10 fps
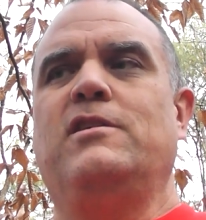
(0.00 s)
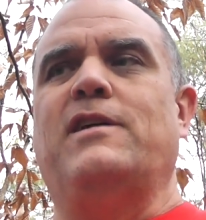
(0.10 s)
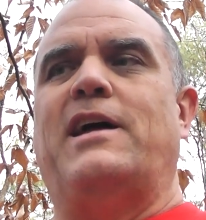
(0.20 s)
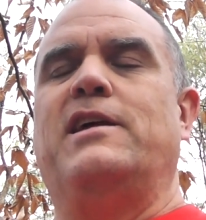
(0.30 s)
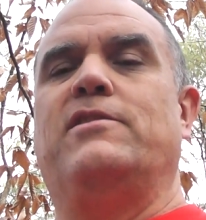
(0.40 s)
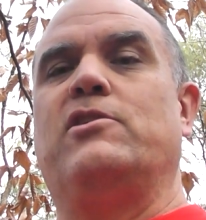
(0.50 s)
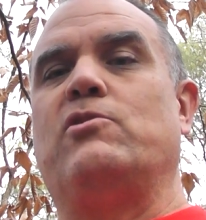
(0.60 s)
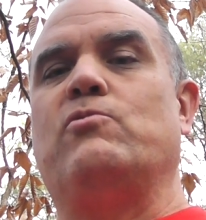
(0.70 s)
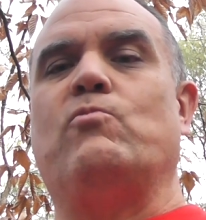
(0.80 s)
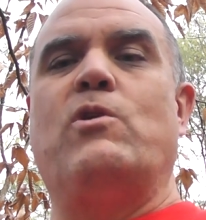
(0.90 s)
The idea that
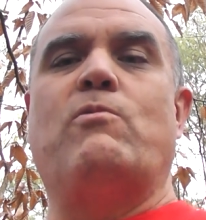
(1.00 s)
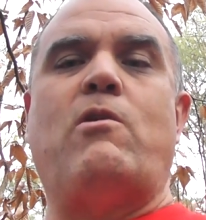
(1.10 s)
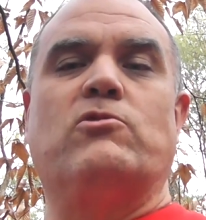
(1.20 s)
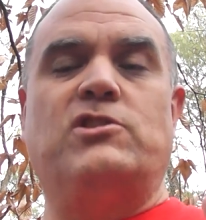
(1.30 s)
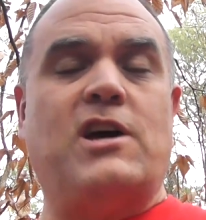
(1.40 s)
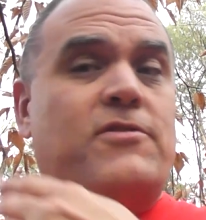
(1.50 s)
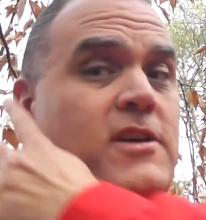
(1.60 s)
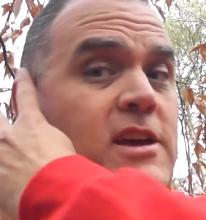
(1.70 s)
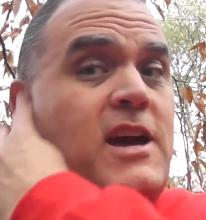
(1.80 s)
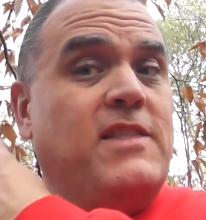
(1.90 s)
there was
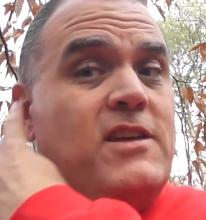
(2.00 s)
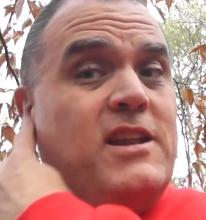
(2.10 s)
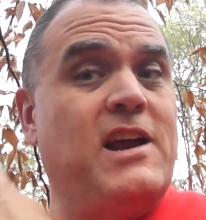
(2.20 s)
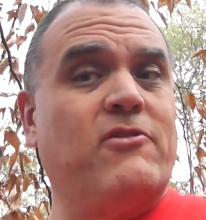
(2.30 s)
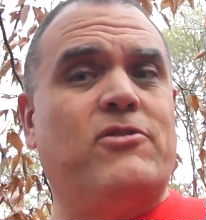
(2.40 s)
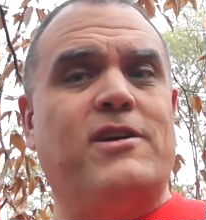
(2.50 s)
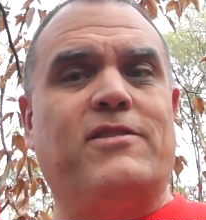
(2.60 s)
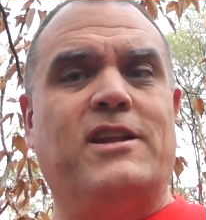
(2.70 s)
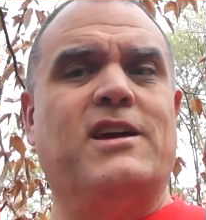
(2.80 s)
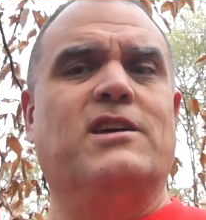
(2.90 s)
nothing, and then everything
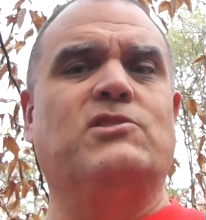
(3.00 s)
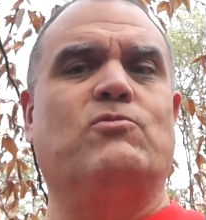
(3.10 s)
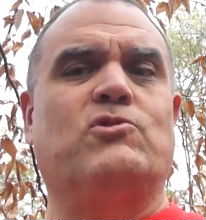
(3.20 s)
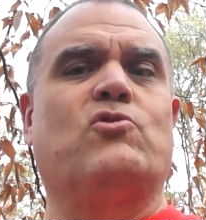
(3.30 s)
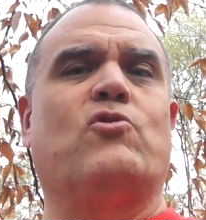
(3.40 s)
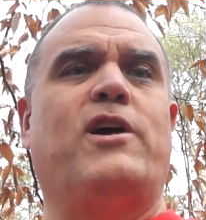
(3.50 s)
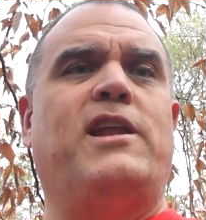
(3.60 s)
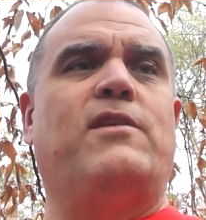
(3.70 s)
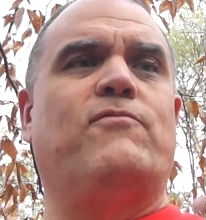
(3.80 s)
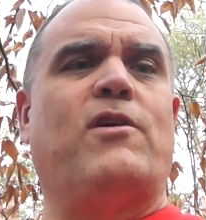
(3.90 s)
that is was
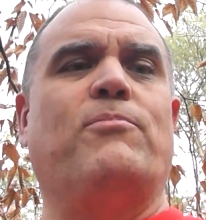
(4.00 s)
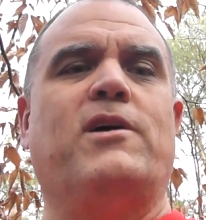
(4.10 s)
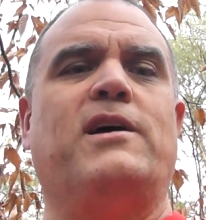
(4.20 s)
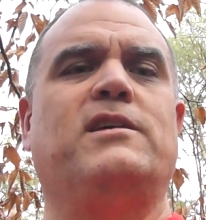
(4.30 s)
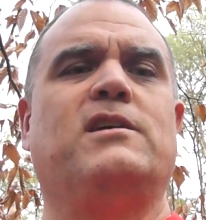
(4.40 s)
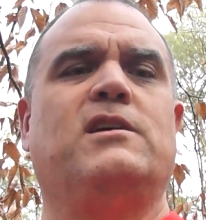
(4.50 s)
created from that.